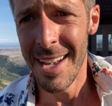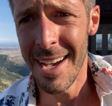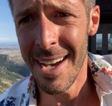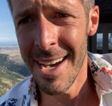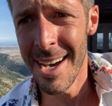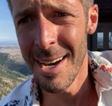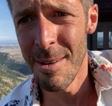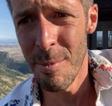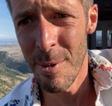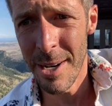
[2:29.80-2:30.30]

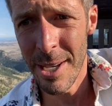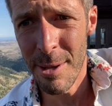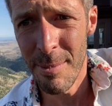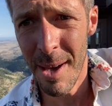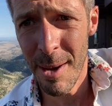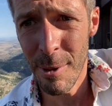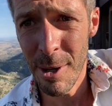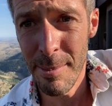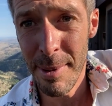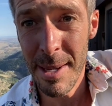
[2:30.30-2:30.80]
where you
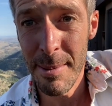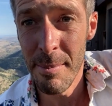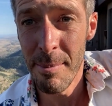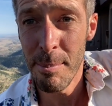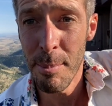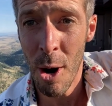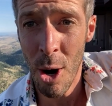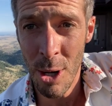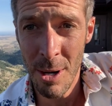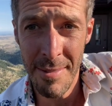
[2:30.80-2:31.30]
might want to be a
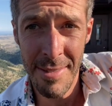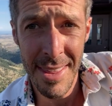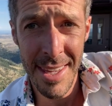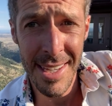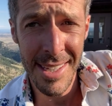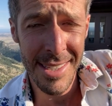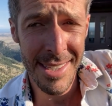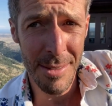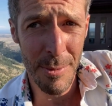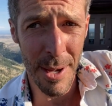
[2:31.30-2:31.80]
part of
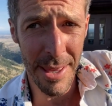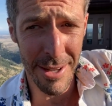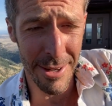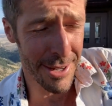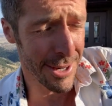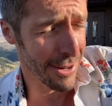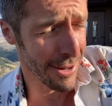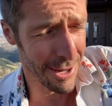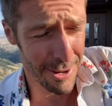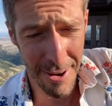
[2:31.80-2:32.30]
this, whether
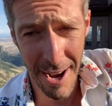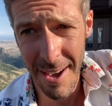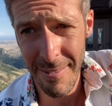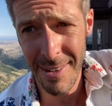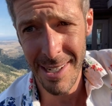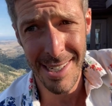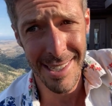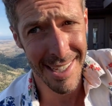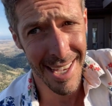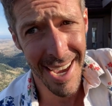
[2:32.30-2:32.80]
you're a
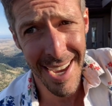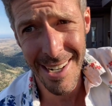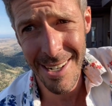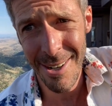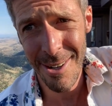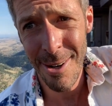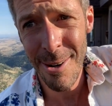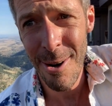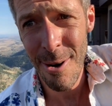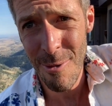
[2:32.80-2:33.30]
graphic
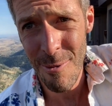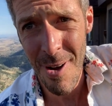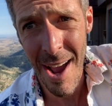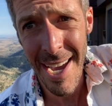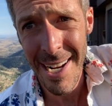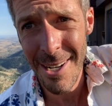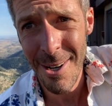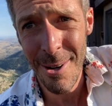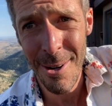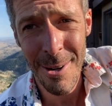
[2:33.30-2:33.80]
designer, a
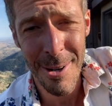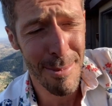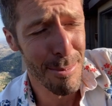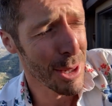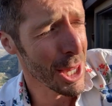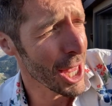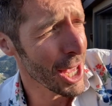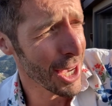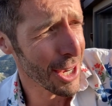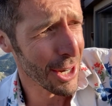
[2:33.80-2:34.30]
writer, a
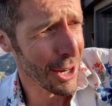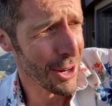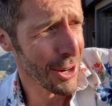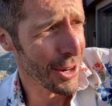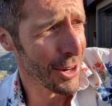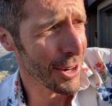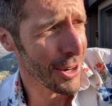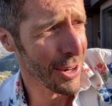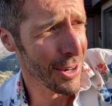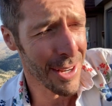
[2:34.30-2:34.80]

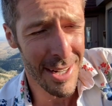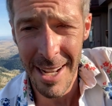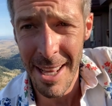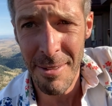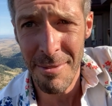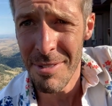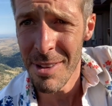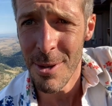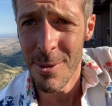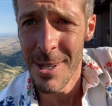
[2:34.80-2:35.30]
blogger, an
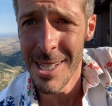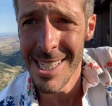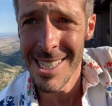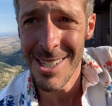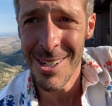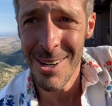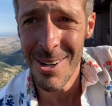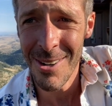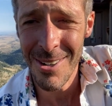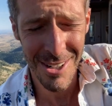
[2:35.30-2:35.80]

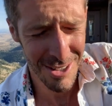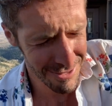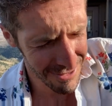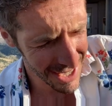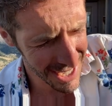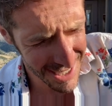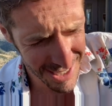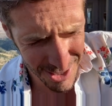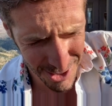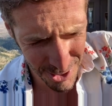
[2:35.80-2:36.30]
influencer, an
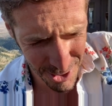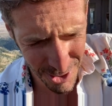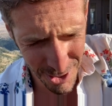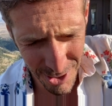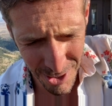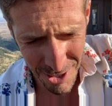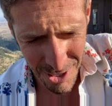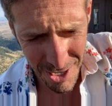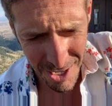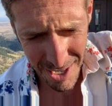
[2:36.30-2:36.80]

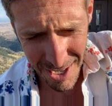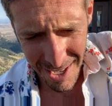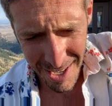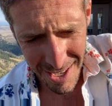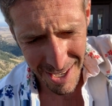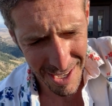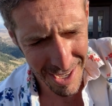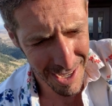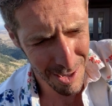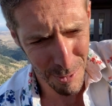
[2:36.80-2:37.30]
investor,
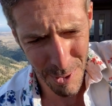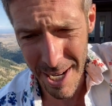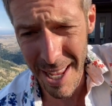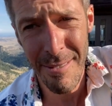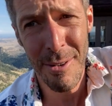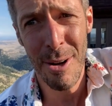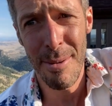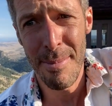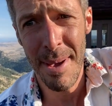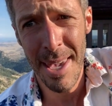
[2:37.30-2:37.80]

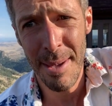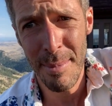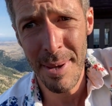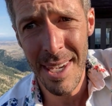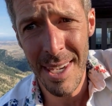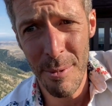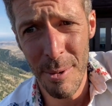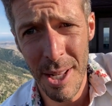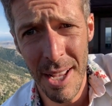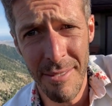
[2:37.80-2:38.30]
whatever it may
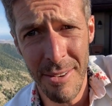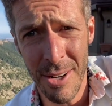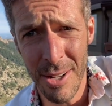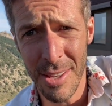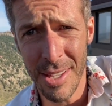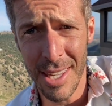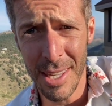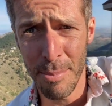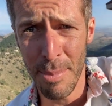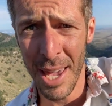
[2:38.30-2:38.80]
be, whatever
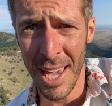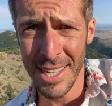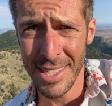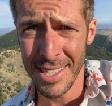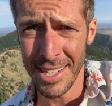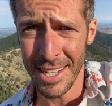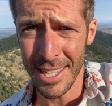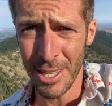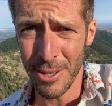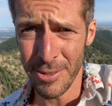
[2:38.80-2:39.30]
the
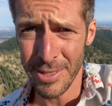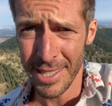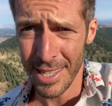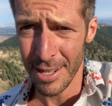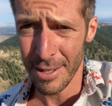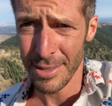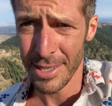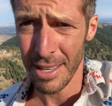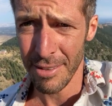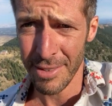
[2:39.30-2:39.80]
capacity you see
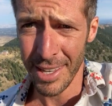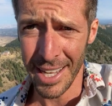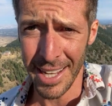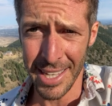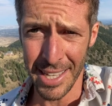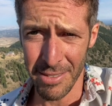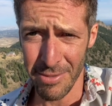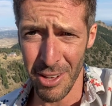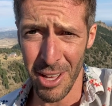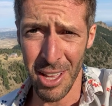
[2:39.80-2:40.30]
yourself
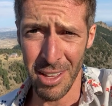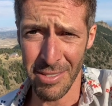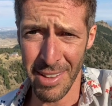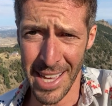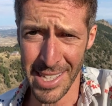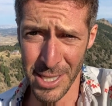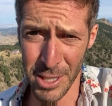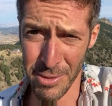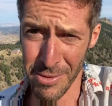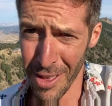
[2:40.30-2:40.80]
getting involved
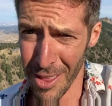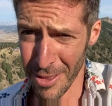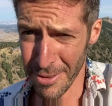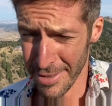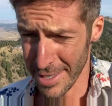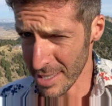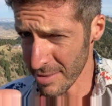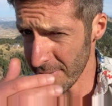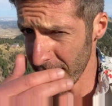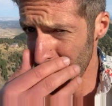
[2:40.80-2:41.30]
as you follow
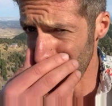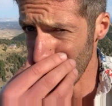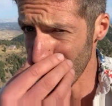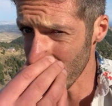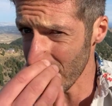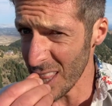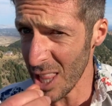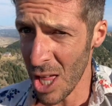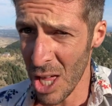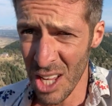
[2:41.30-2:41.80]
these
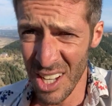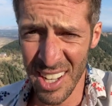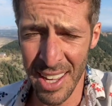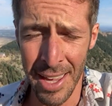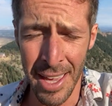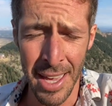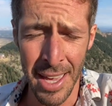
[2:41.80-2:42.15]
videos along,